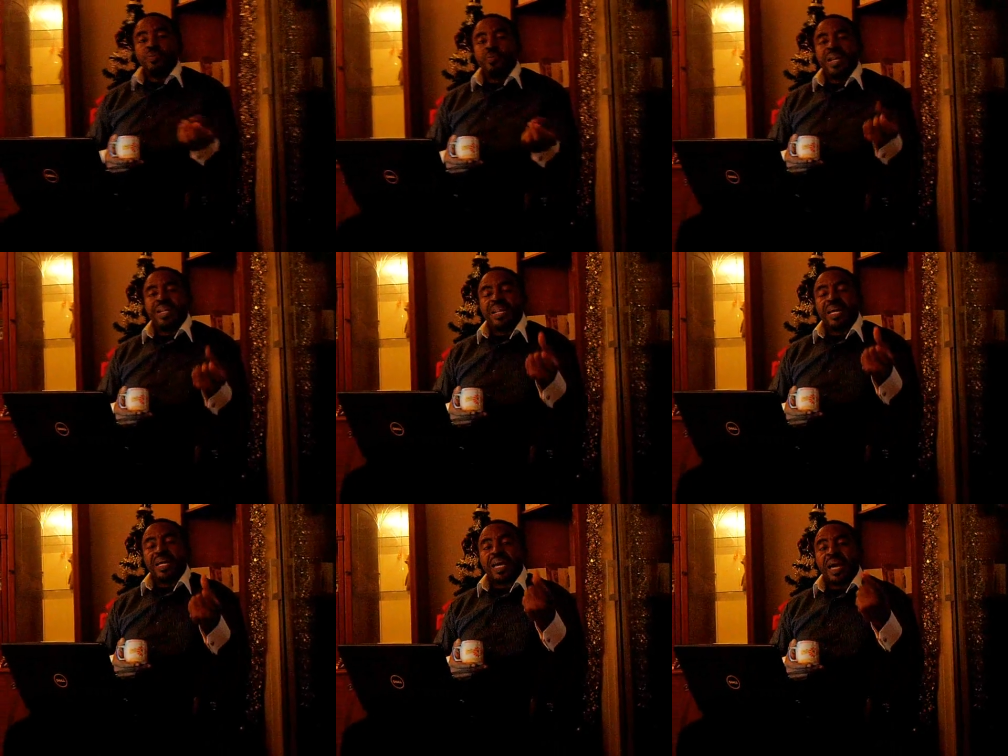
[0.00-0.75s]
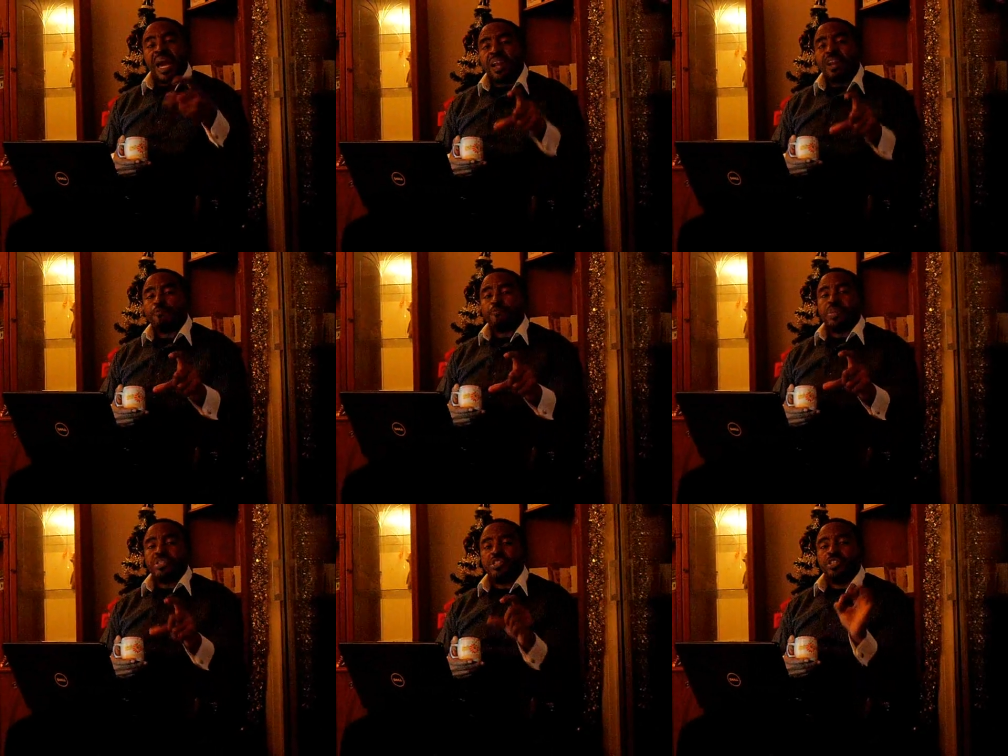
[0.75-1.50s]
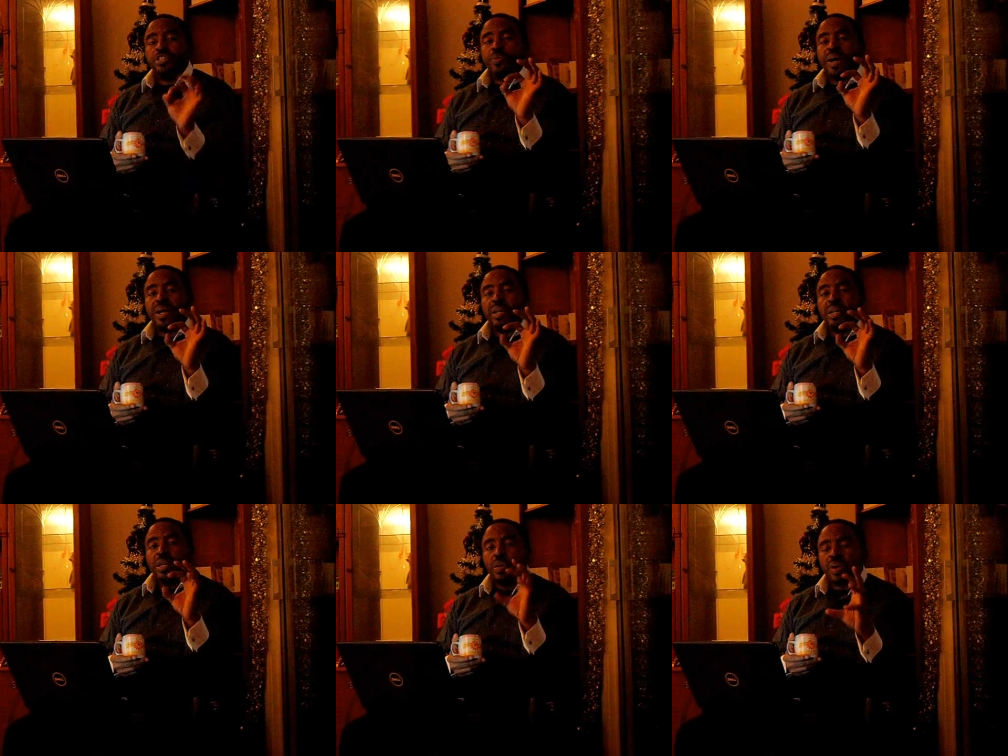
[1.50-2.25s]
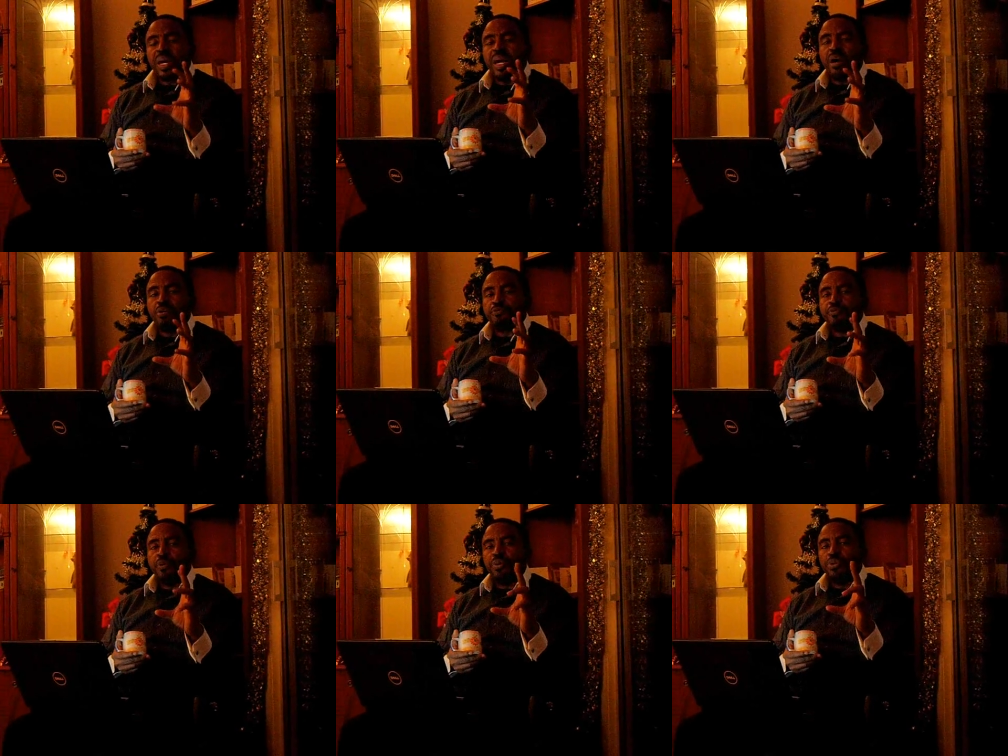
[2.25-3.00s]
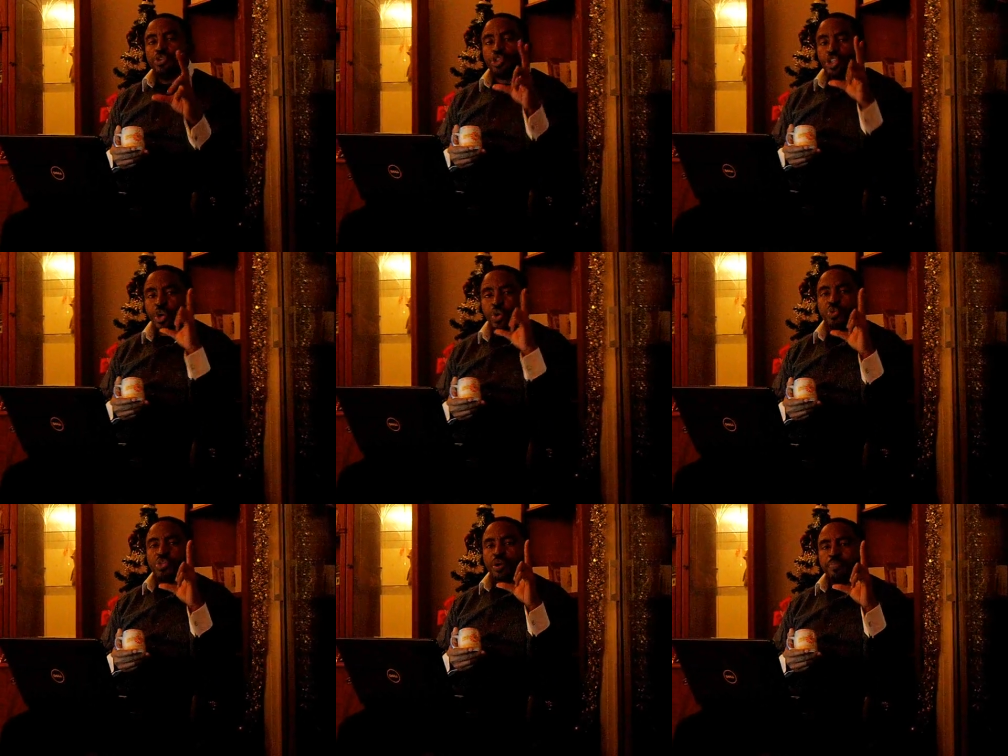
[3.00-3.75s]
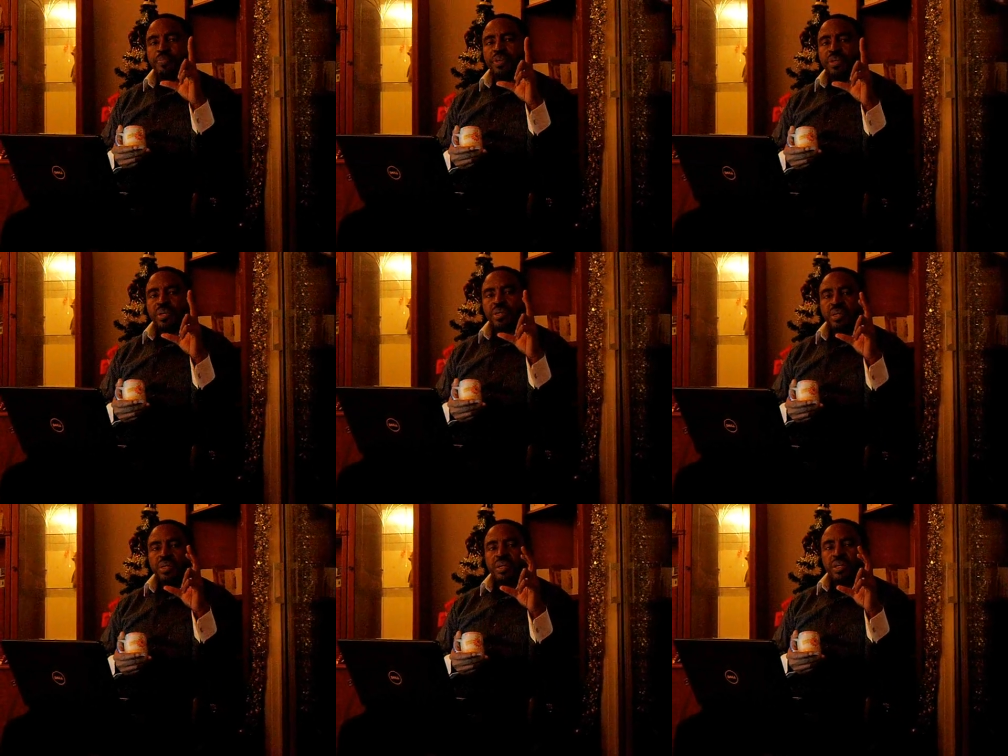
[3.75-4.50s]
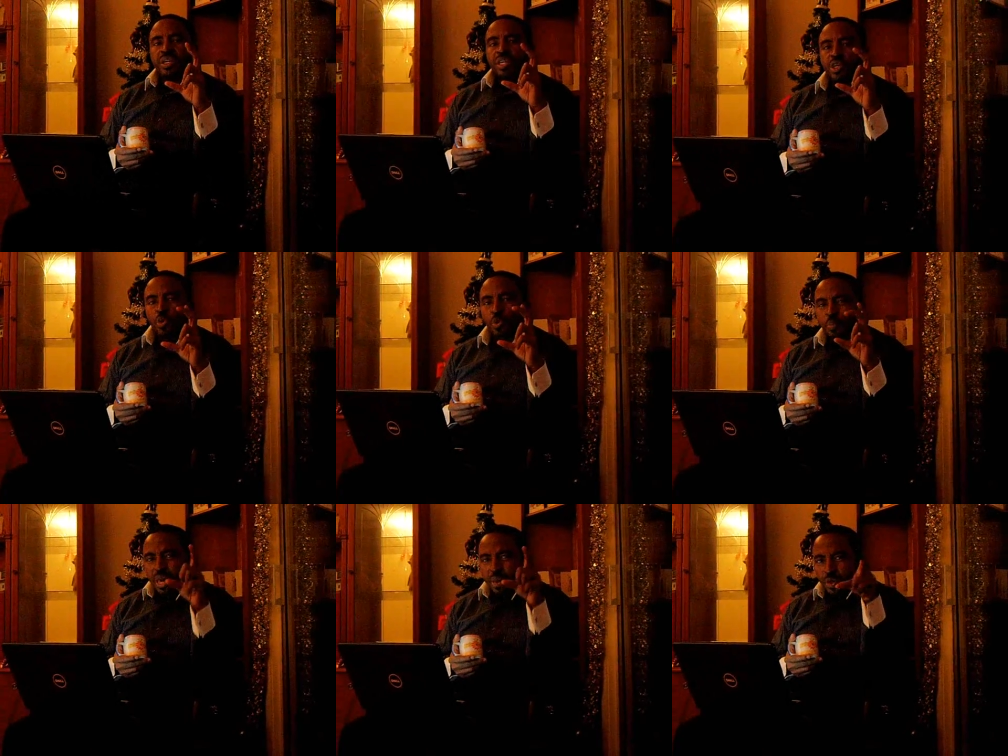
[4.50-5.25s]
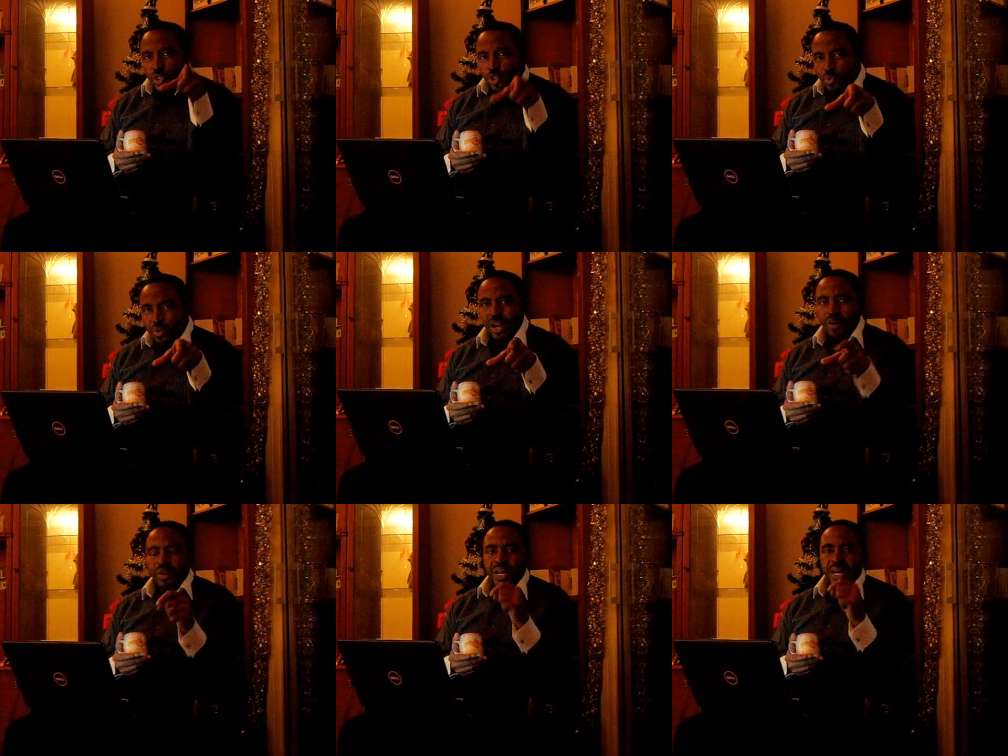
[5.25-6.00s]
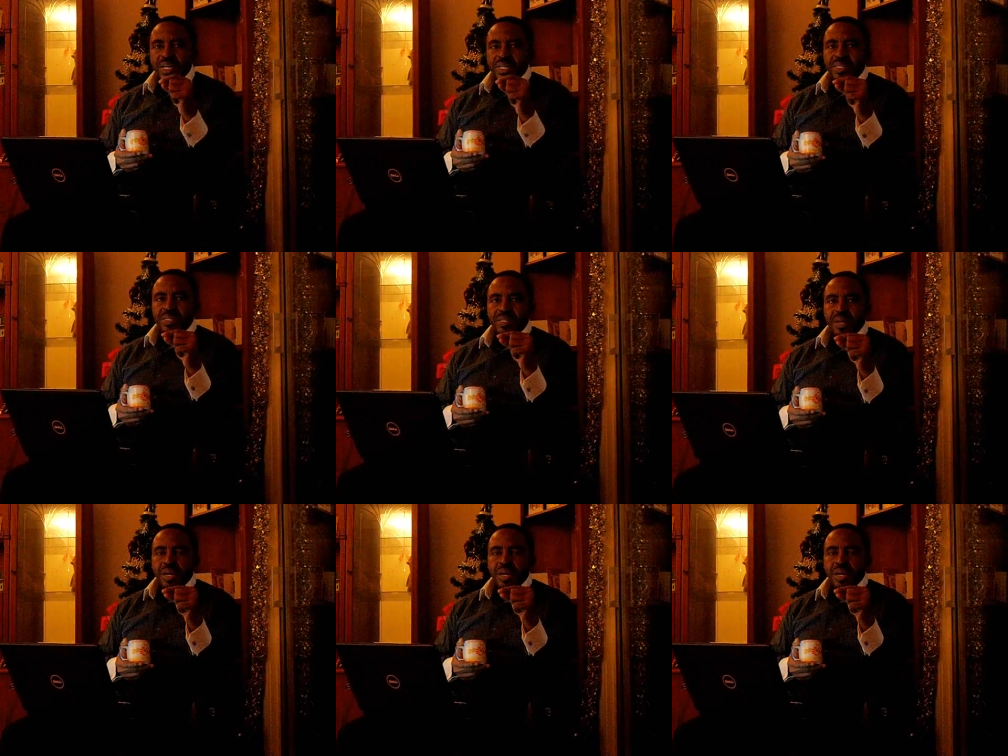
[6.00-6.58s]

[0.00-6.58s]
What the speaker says: when the kind of person you are looking out for shows up, you will be able to recognize.